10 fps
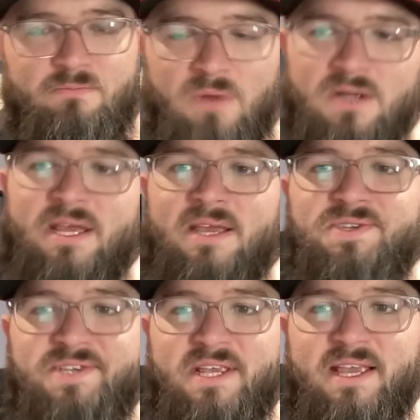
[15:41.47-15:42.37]
Marte and
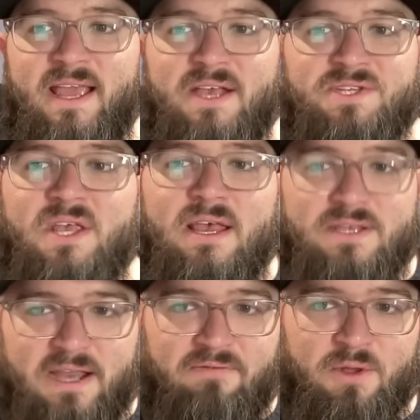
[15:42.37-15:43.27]
CES
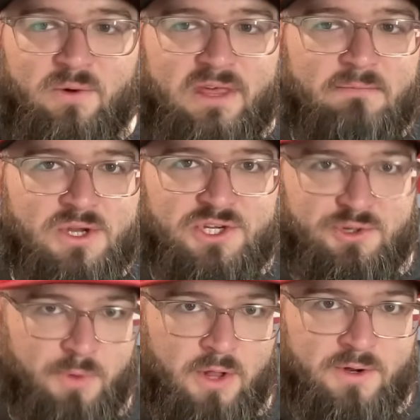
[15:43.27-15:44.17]
definitely with a much
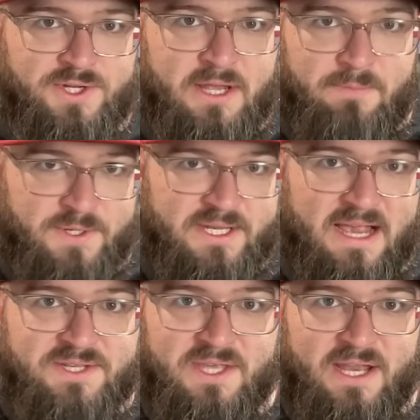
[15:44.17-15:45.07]
smaller sample
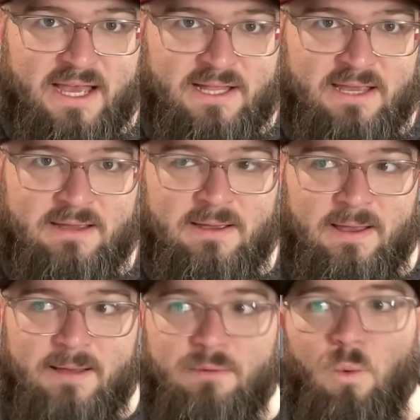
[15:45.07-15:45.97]
size than Ellie,
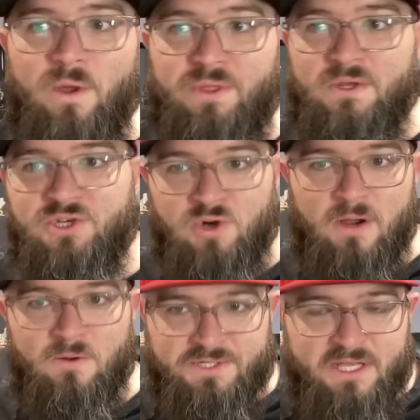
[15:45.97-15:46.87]
but with the
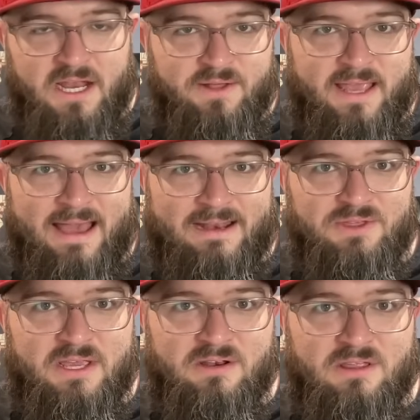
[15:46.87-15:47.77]
struggles that Ellie had at
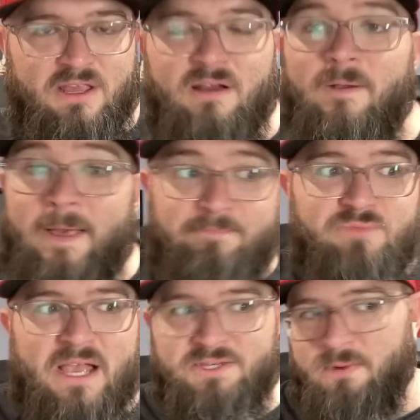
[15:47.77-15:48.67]
the end of the year,
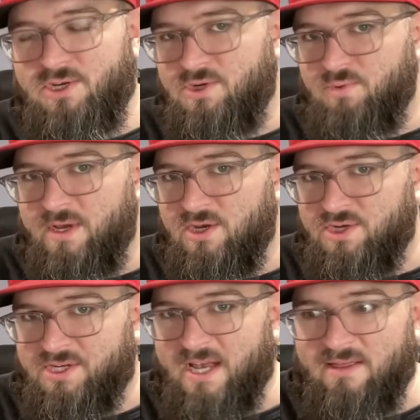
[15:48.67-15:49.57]
as much as we
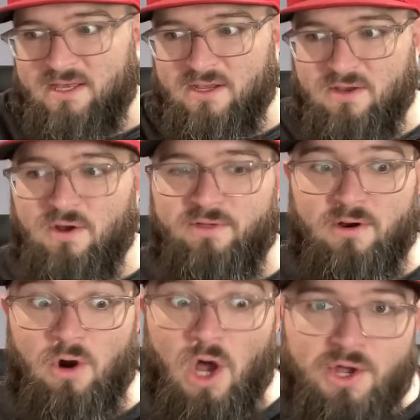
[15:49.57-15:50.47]
said that, you know,
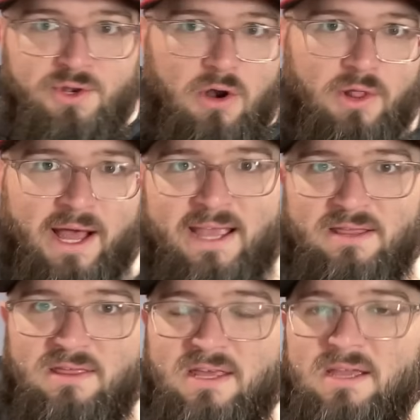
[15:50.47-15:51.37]
there are
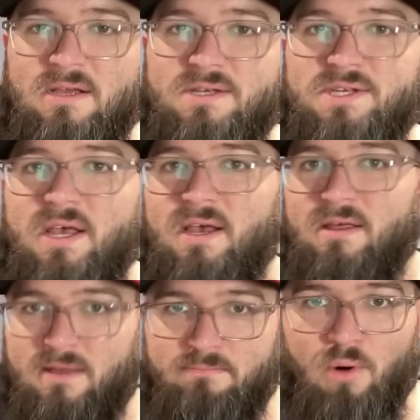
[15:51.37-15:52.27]
underlying things
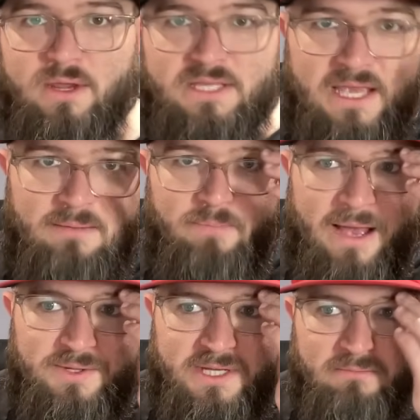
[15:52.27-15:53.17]
that point to him
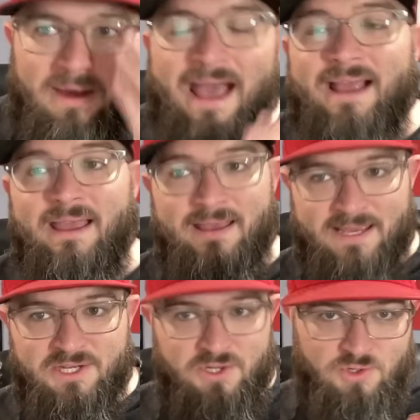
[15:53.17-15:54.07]
bouncing back,
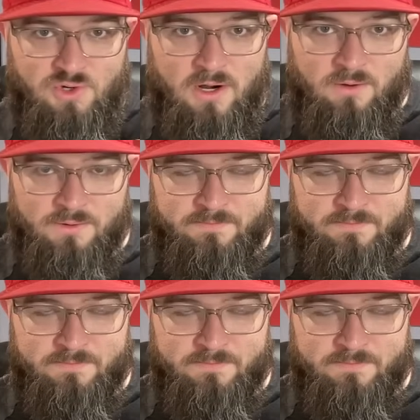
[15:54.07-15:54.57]
he still struggled.